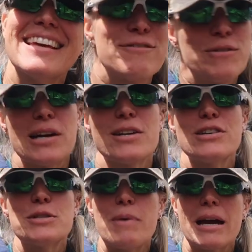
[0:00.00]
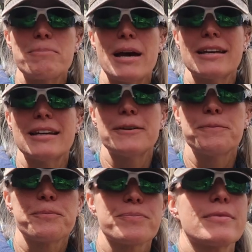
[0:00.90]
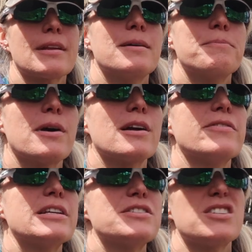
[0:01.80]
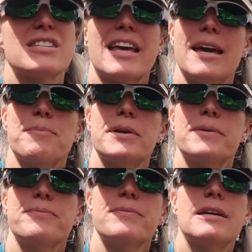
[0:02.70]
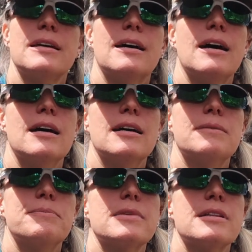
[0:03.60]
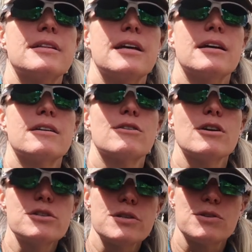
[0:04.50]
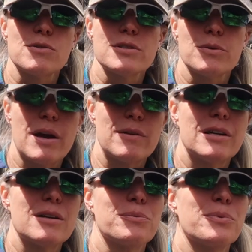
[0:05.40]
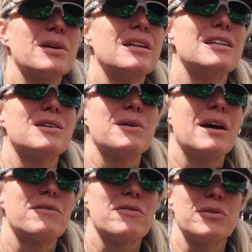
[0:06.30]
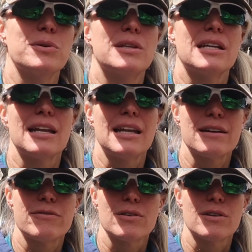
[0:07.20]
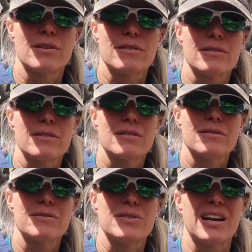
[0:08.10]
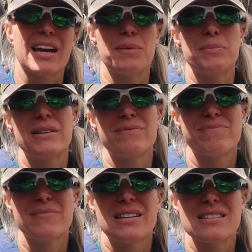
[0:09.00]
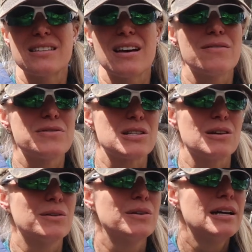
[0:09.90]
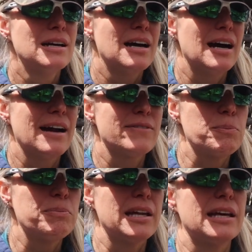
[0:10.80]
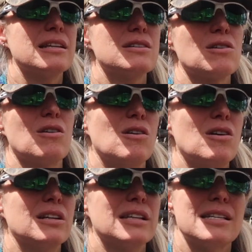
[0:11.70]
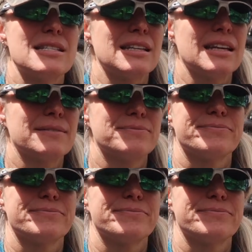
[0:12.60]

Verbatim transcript: And part of it's backpacking, part of it's just camping. The grocery stores around here really don't have the food that I like for camping and stuff, so I have to plan this all in the city.